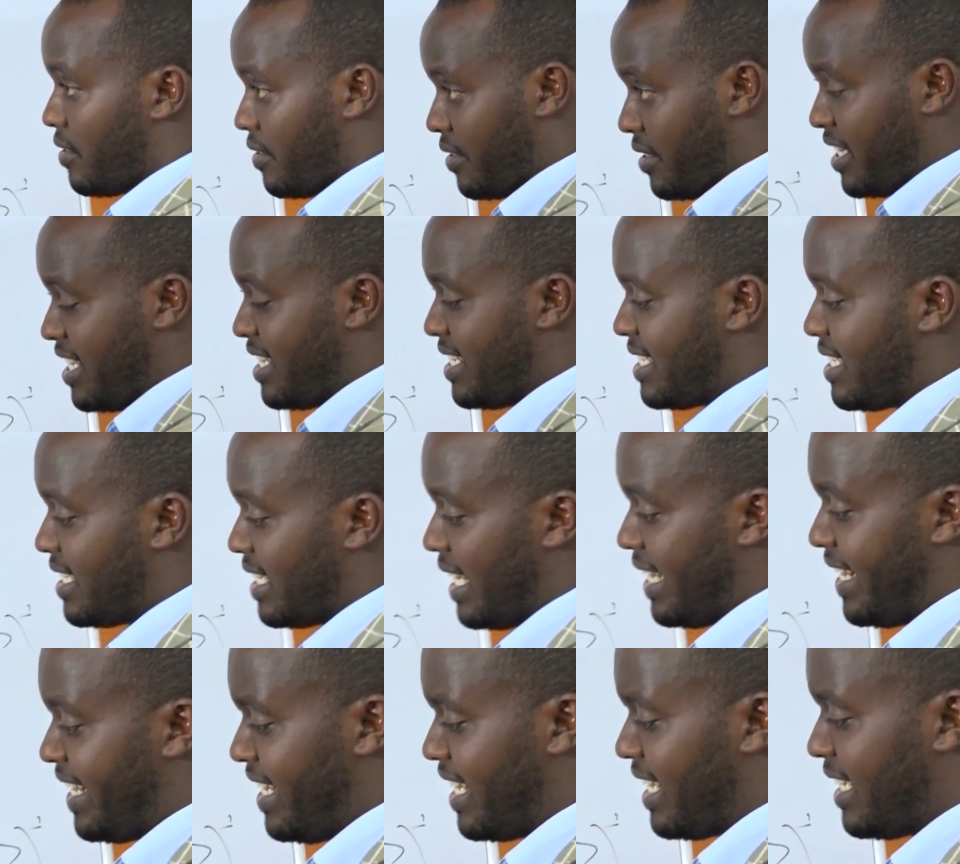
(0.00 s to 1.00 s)
these
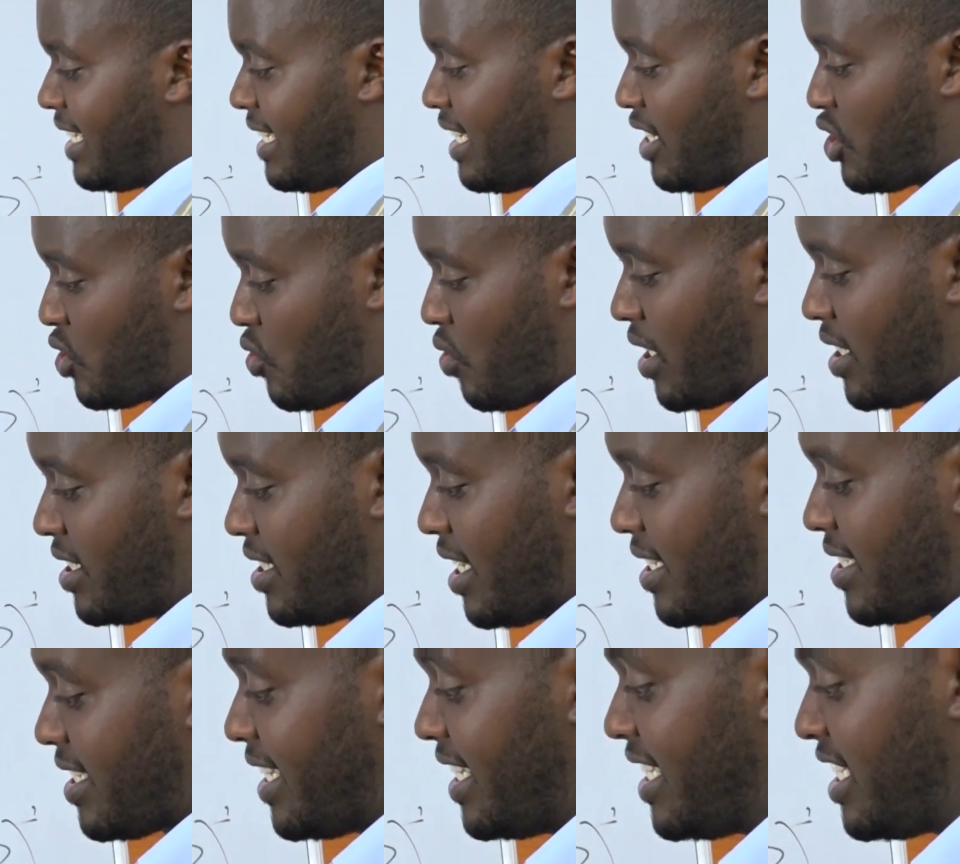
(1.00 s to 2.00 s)
linear data
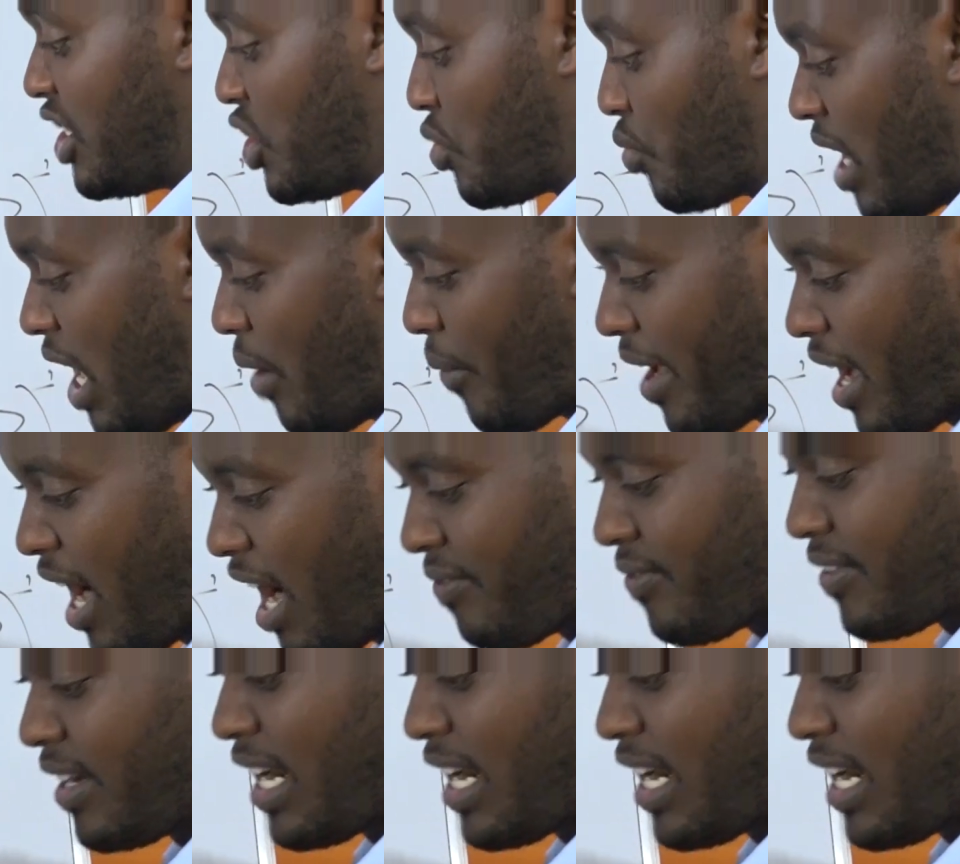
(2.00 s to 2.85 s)
structures. It is where we have